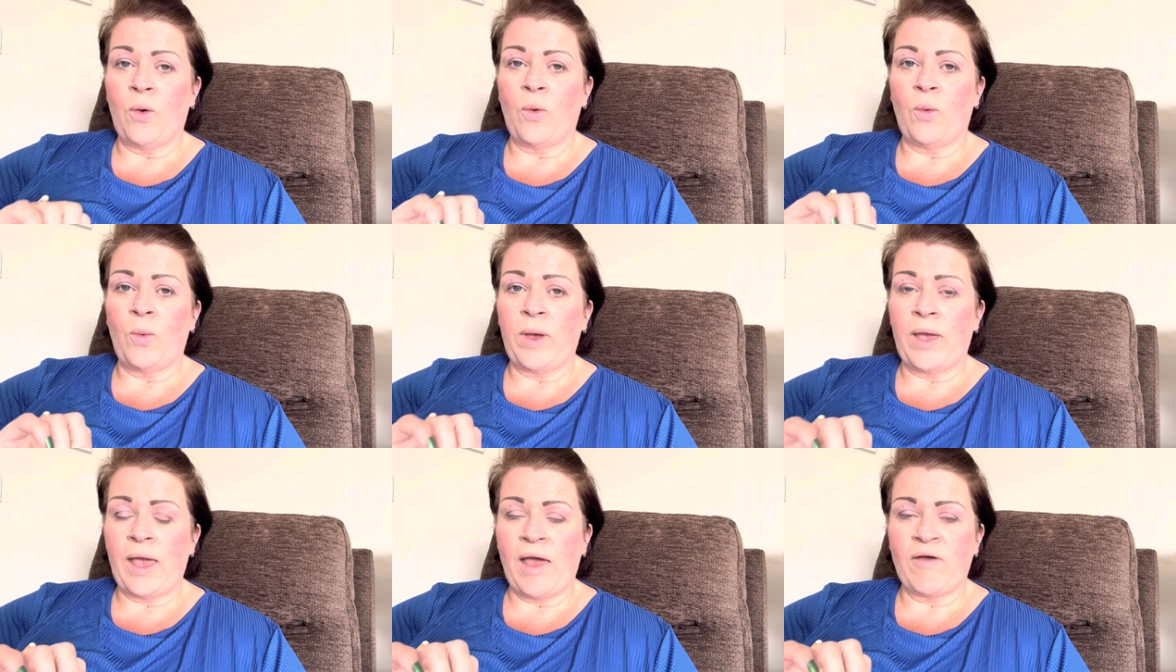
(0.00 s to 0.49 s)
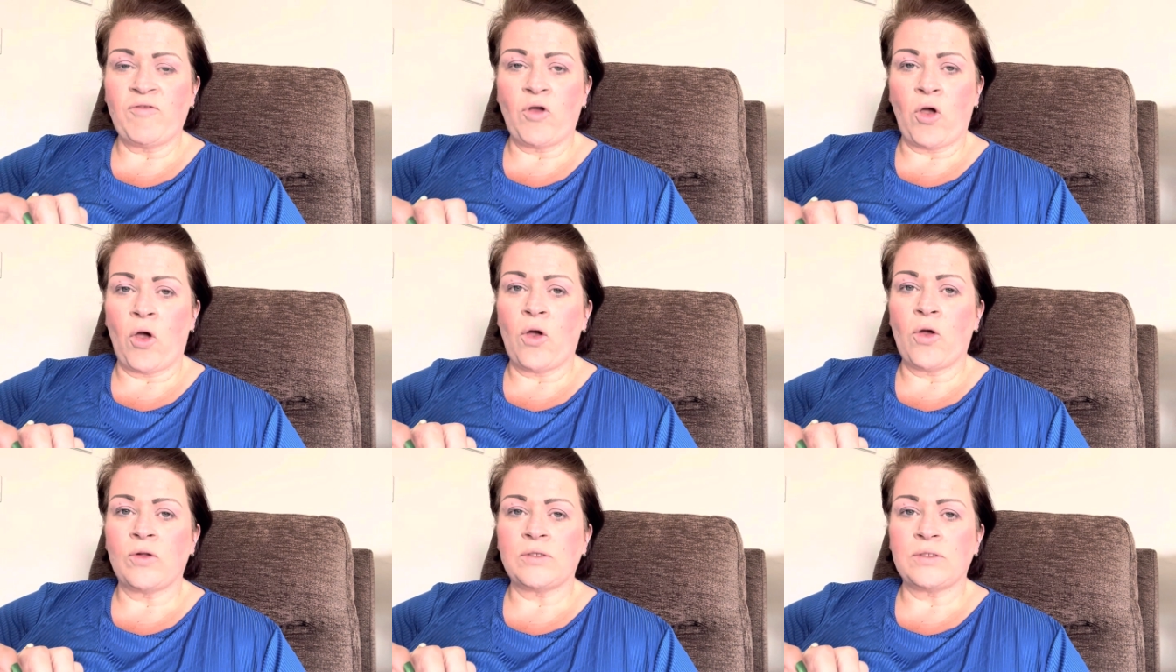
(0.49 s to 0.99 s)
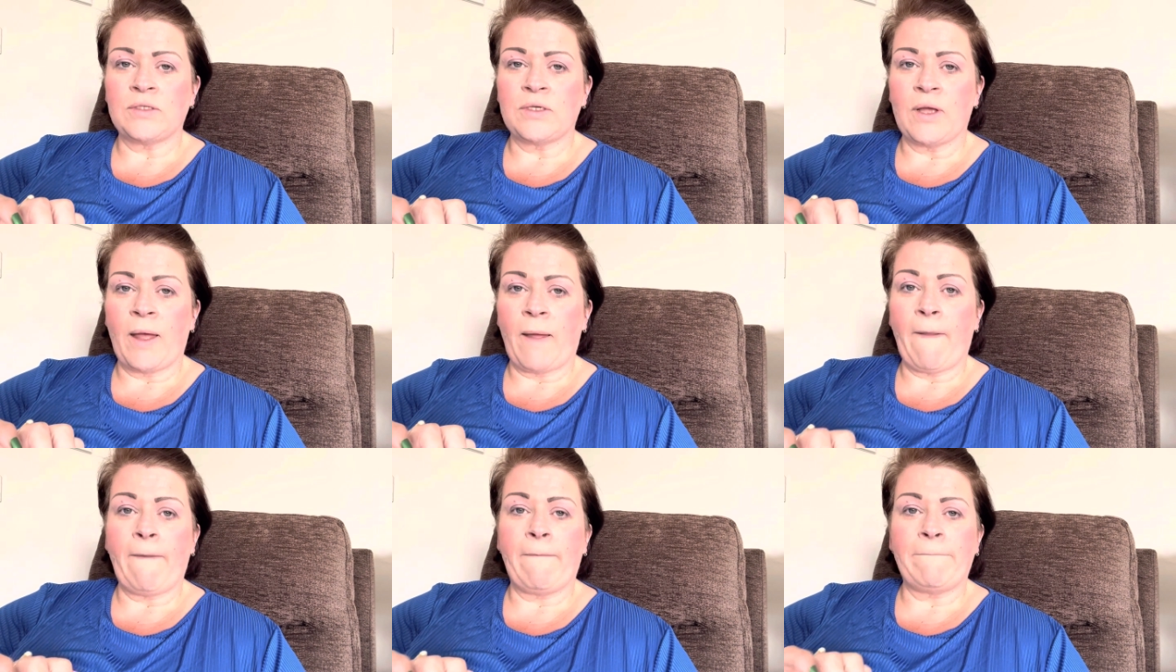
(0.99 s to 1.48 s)
we have got
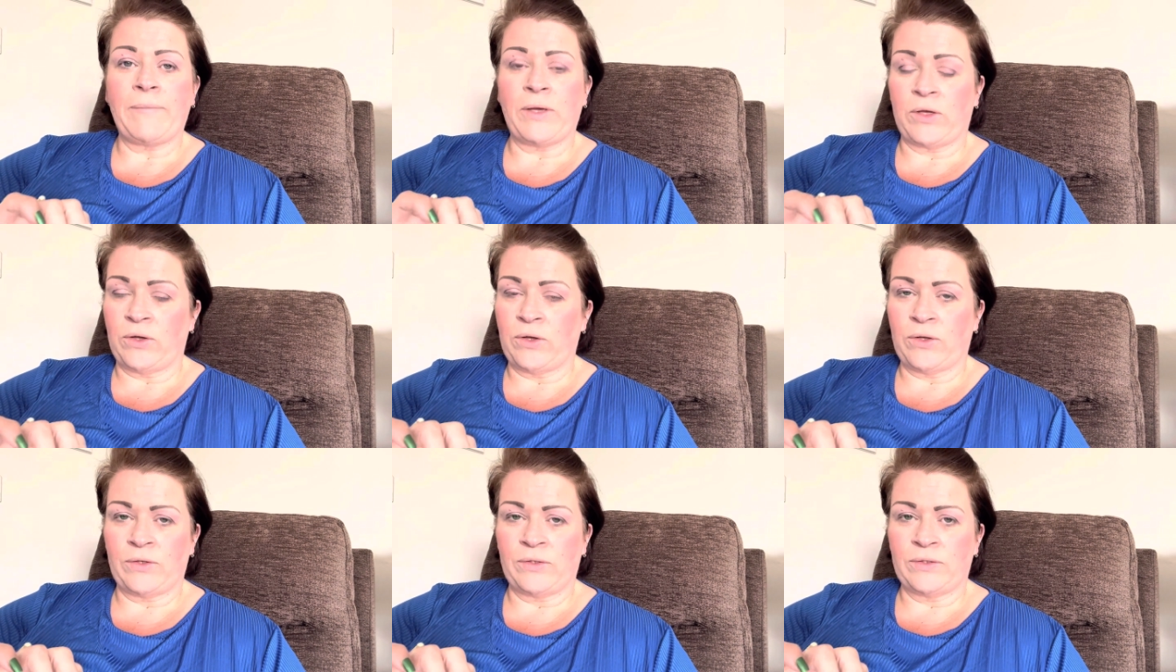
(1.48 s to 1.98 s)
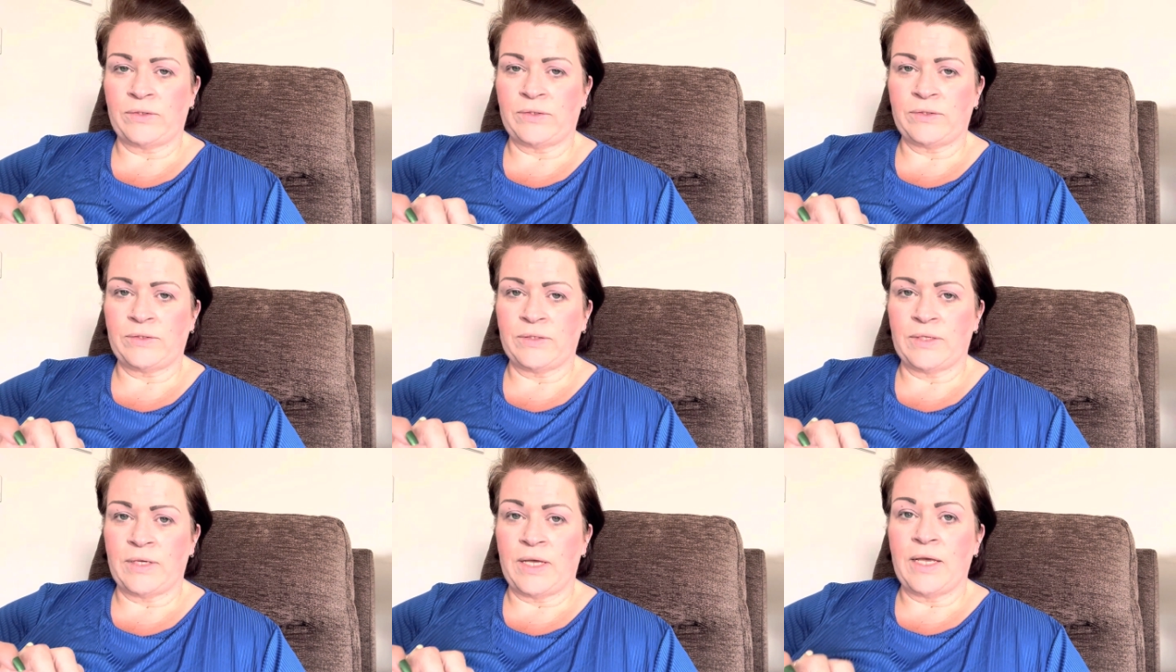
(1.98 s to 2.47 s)
burns.